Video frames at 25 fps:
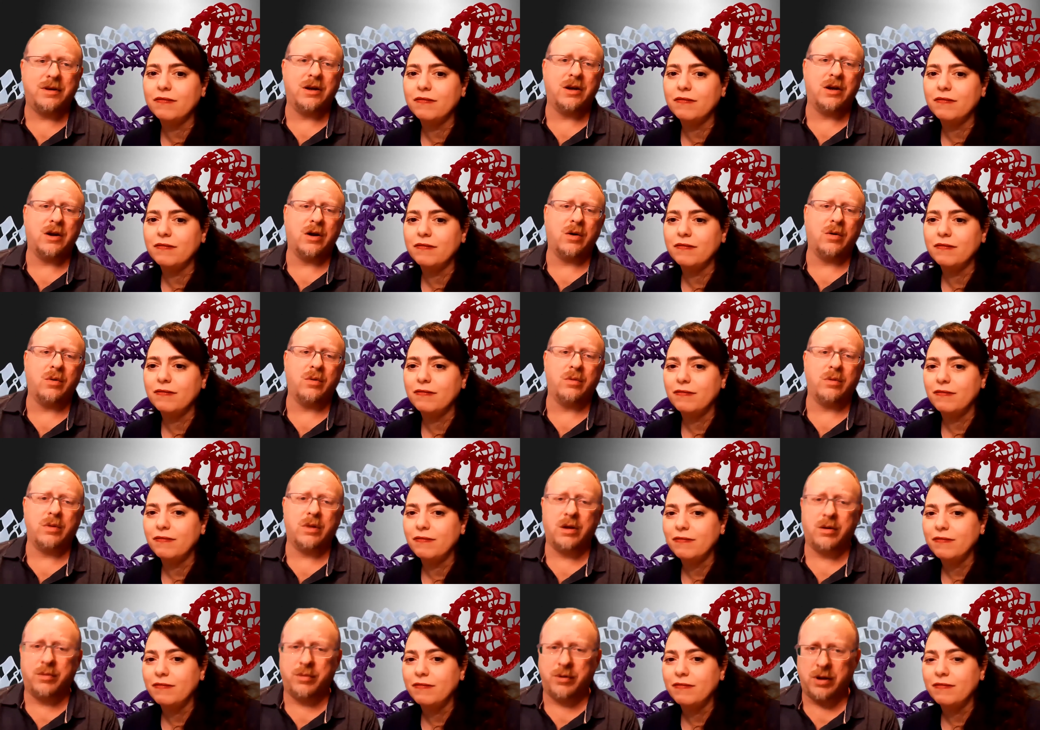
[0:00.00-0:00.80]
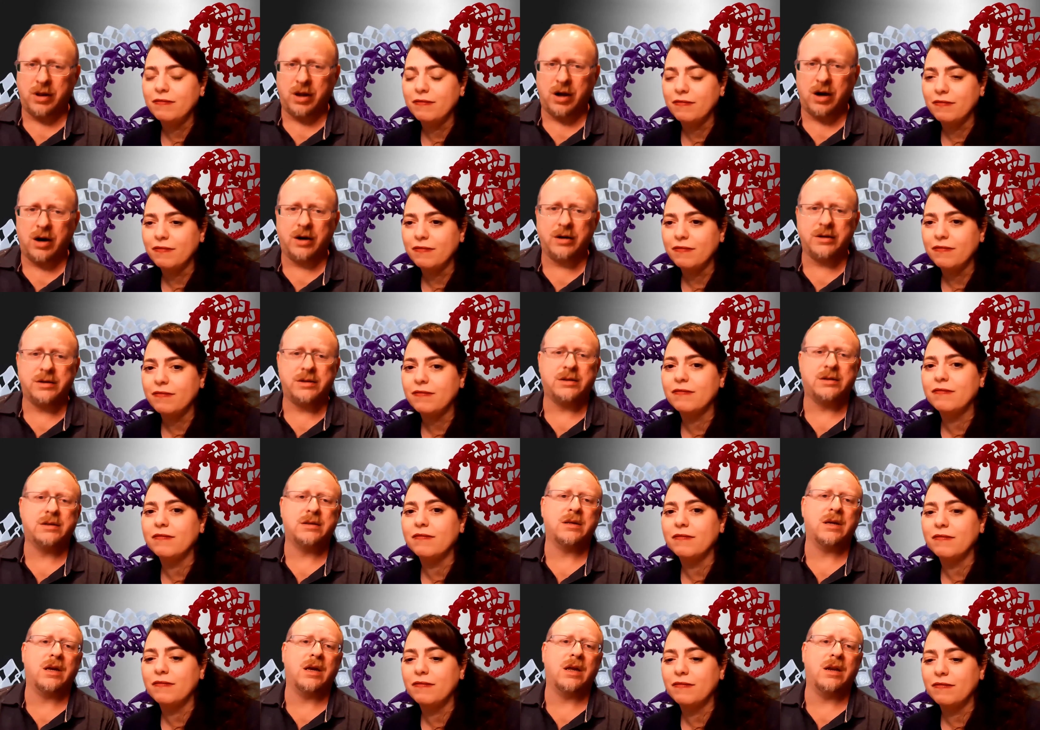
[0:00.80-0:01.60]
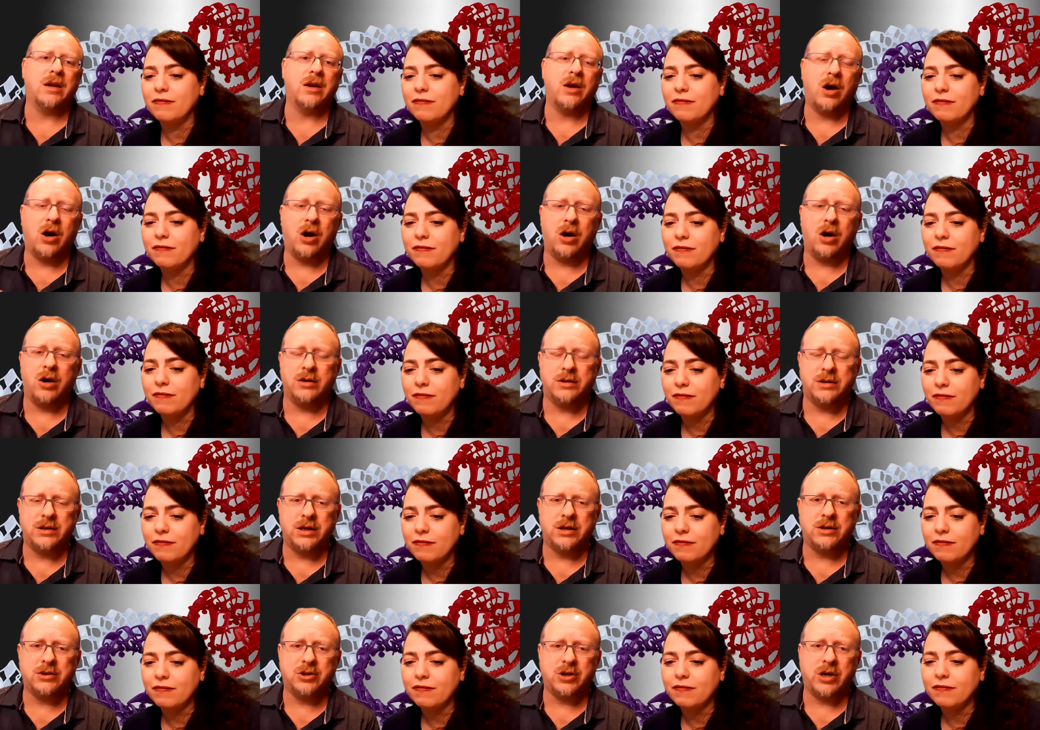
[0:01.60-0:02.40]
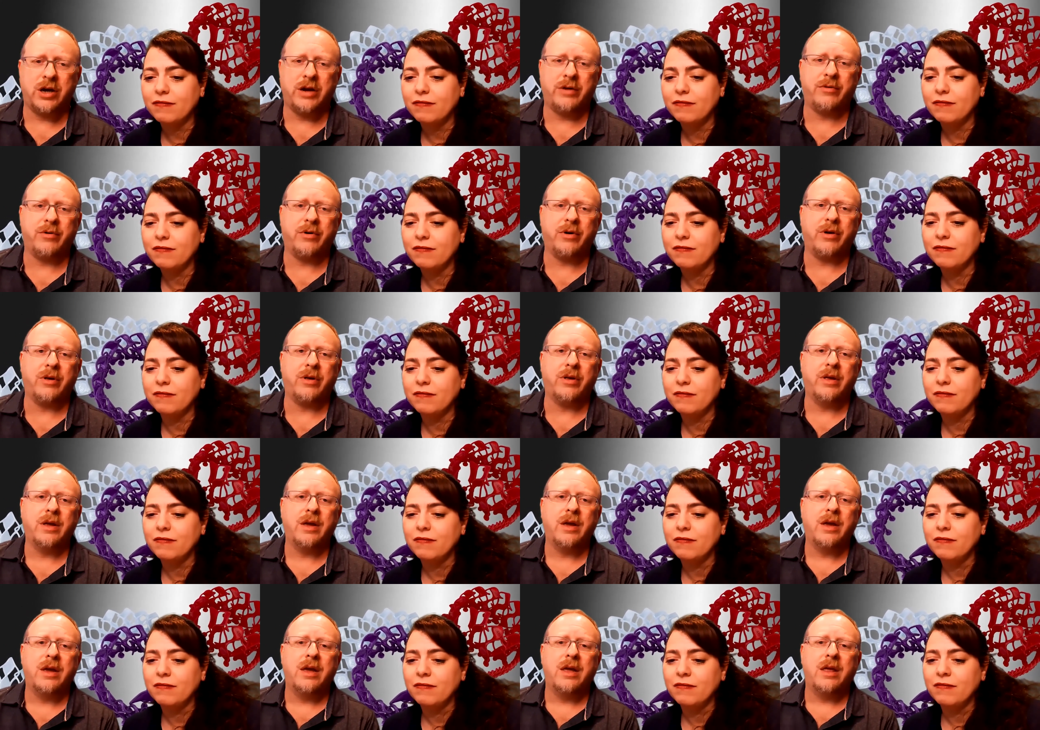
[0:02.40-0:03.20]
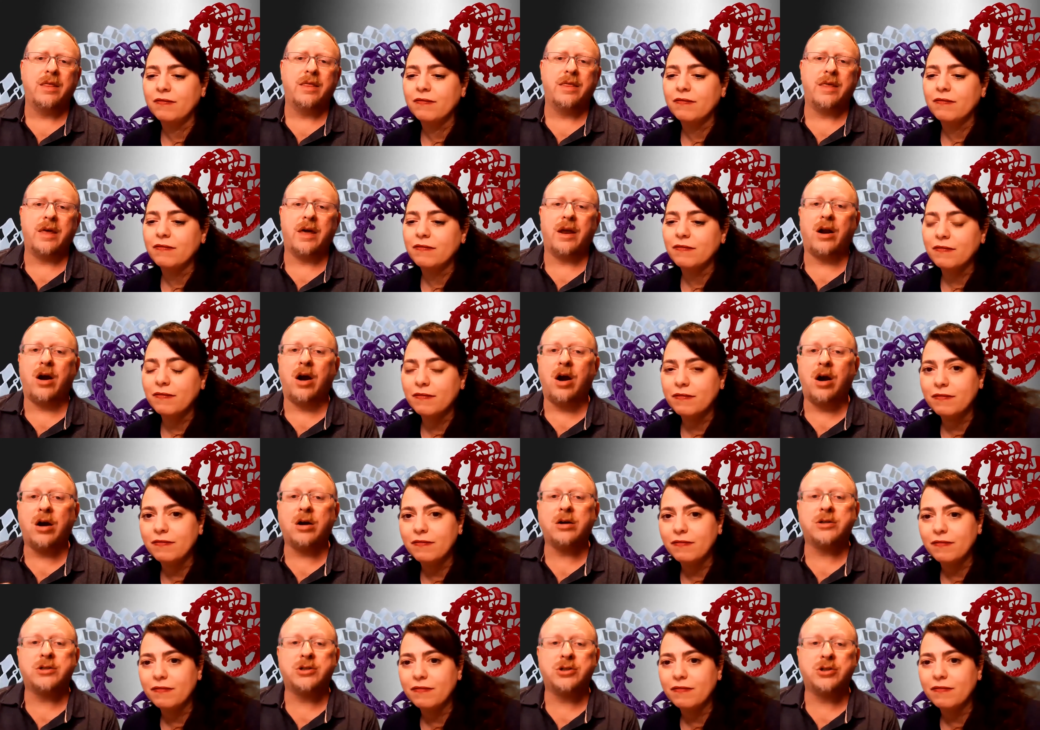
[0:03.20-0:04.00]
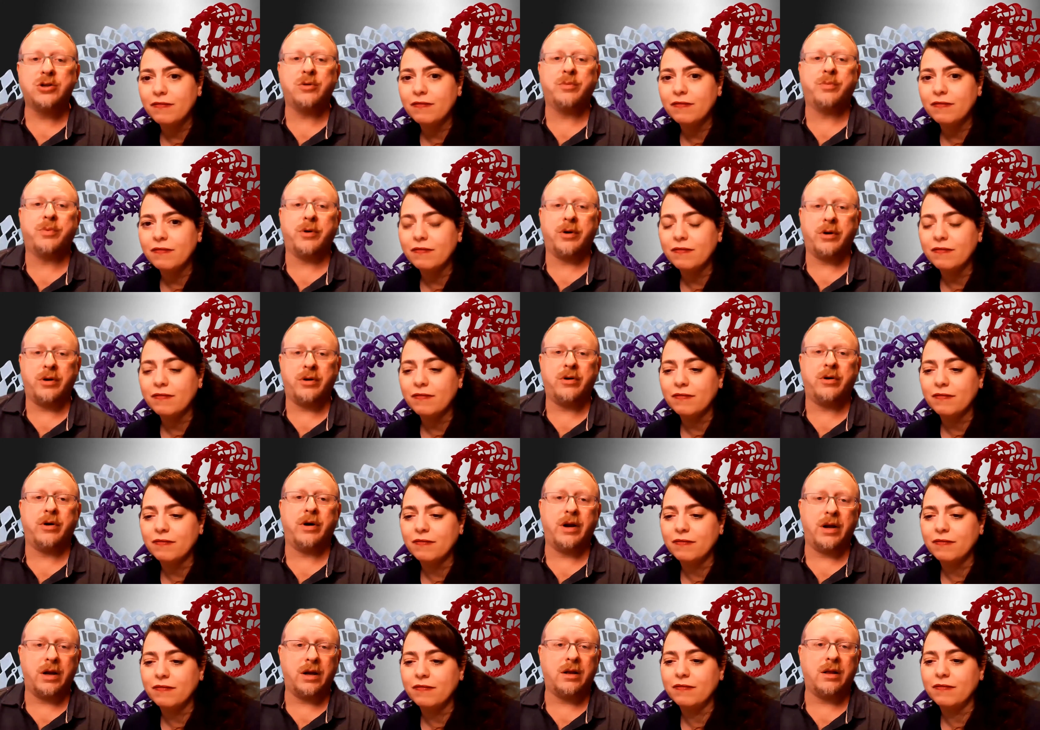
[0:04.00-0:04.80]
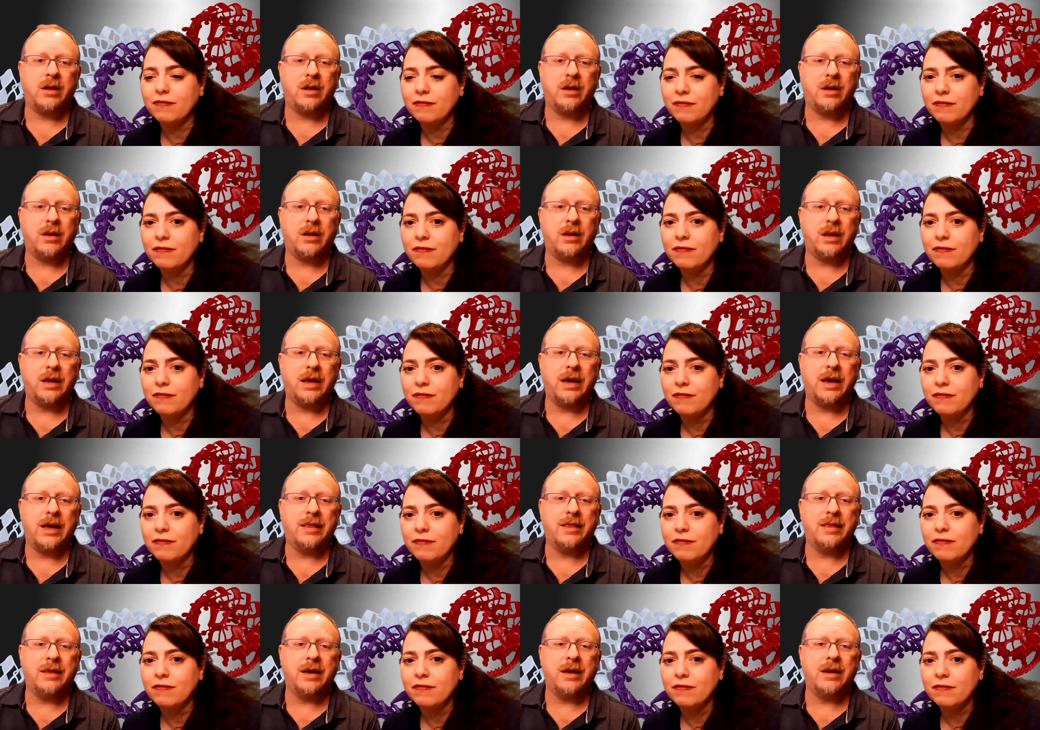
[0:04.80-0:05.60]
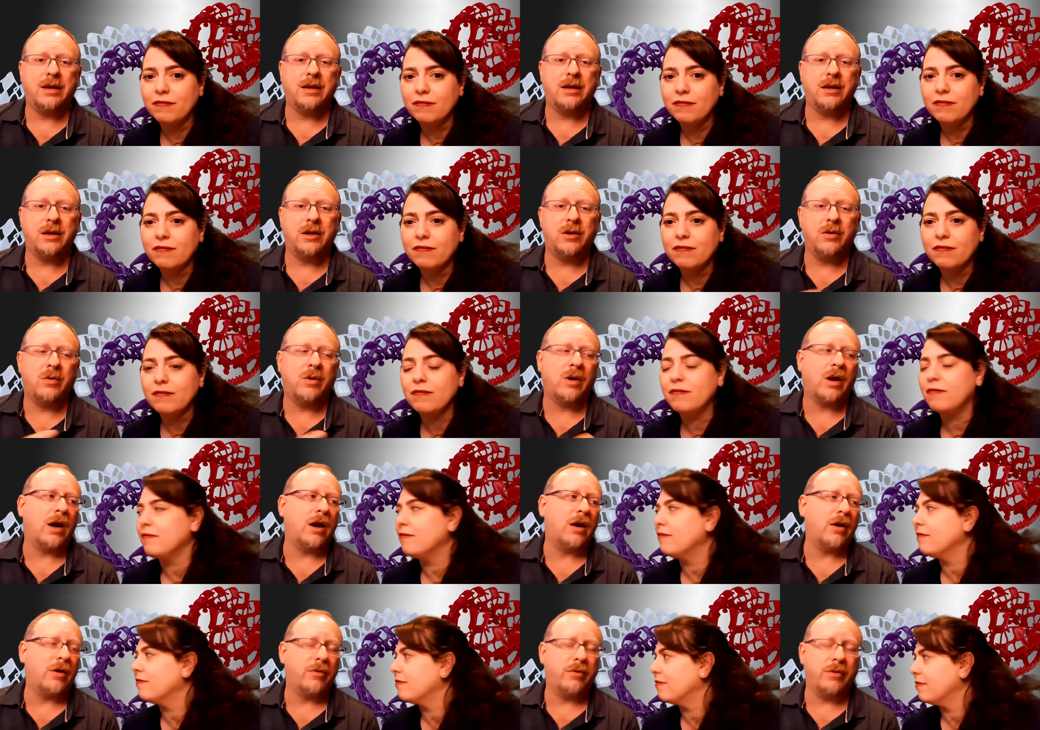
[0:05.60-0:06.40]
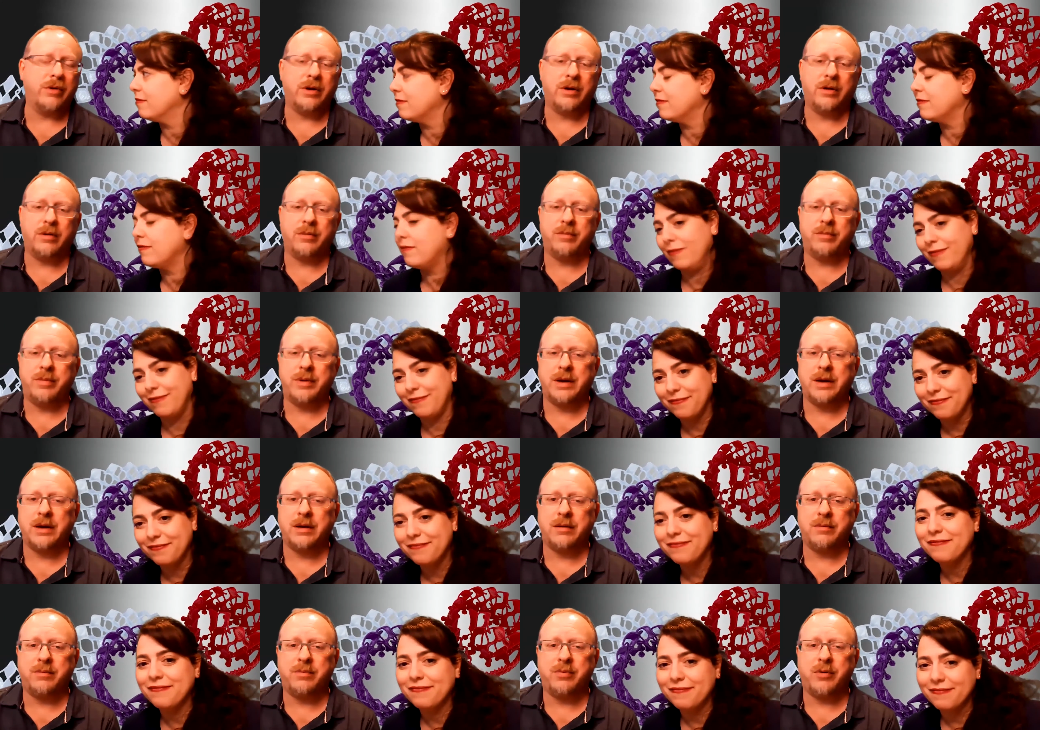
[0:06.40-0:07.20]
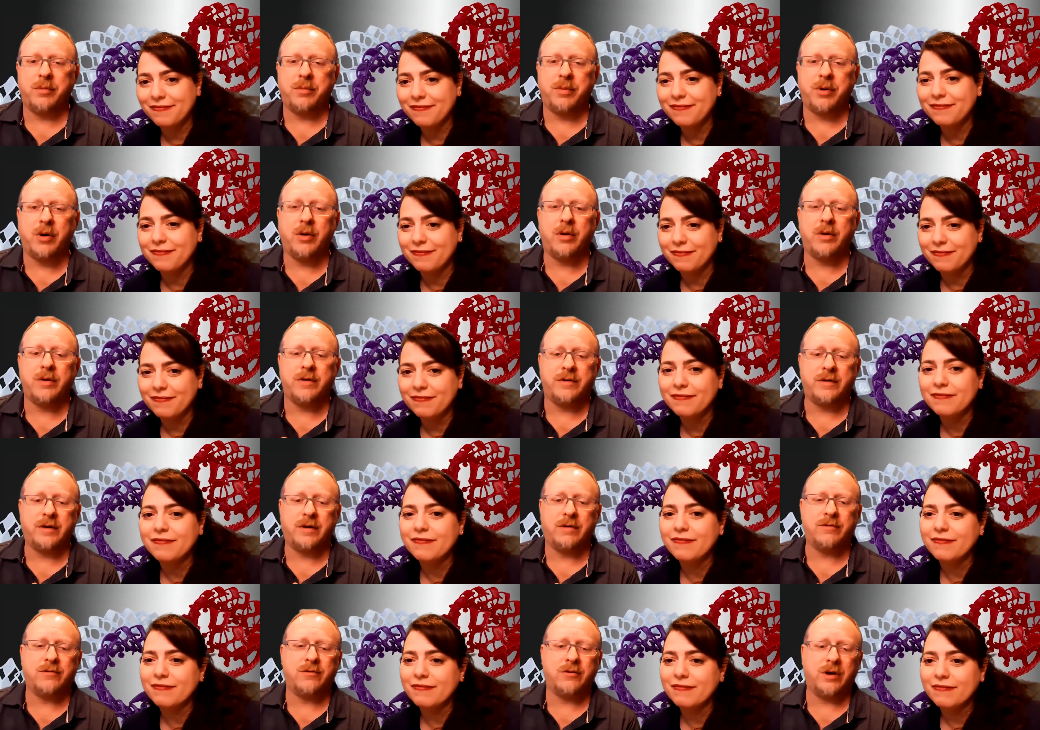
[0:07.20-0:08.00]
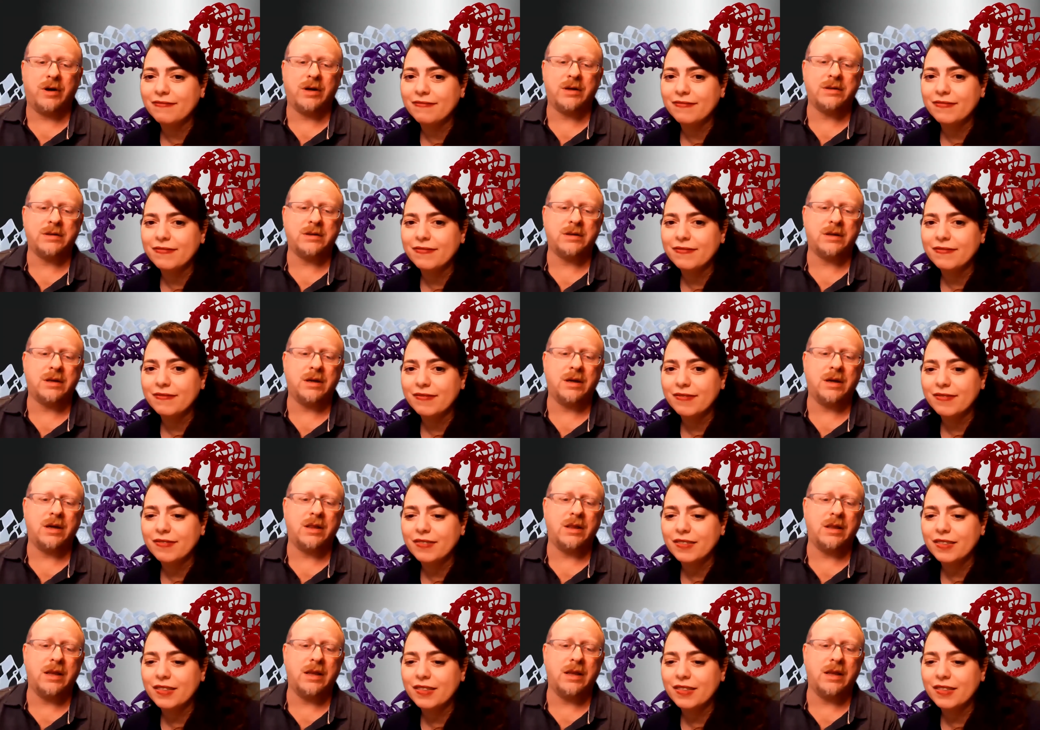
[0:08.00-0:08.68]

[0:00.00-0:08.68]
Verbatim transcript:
Speaker 1: you know liberal arts and arts in general that are super critical and that you and I are real big proponents of, Tracy.